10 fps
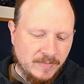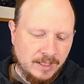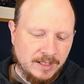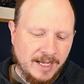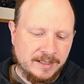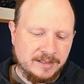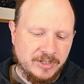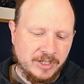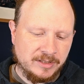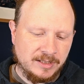And like I
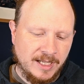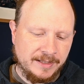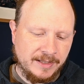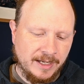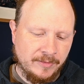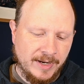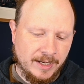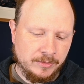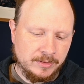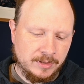said, you can slide that
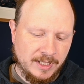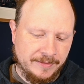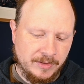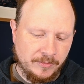around left